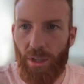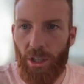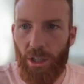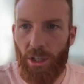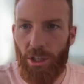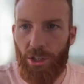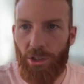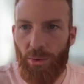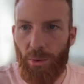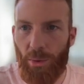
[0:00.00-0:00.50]

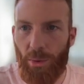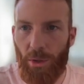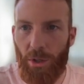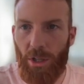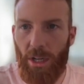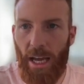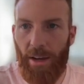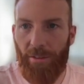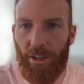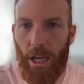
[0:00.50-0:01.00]
So we can
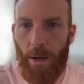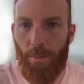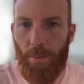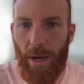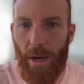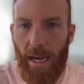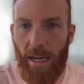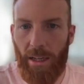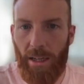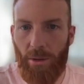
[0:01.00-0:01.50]
navigate
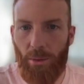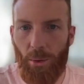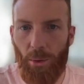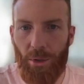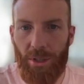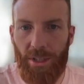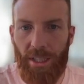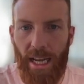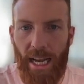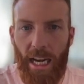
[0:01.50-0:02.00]
back. We
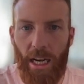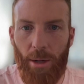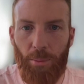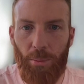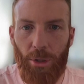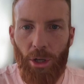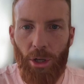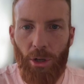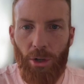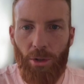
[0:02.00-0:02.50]
want to add a
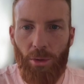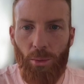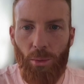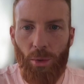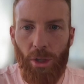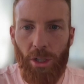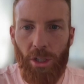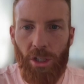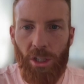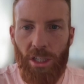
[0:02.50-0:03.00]
block
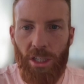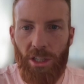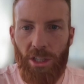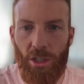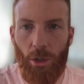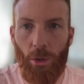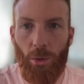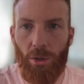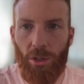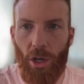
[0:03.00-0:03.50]
which is
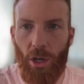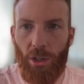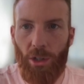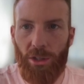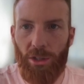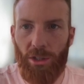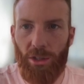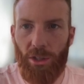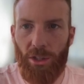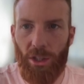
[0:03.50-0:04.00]
Google
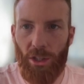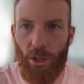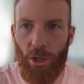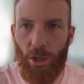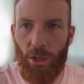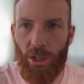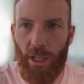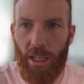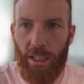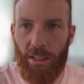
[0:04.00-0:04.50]
Docs because our
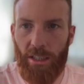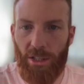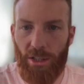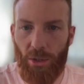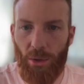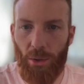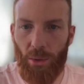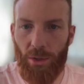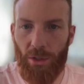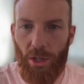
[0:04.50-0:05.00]
contract is a
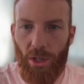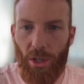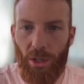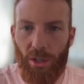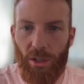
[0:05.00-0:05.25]
Google Doc.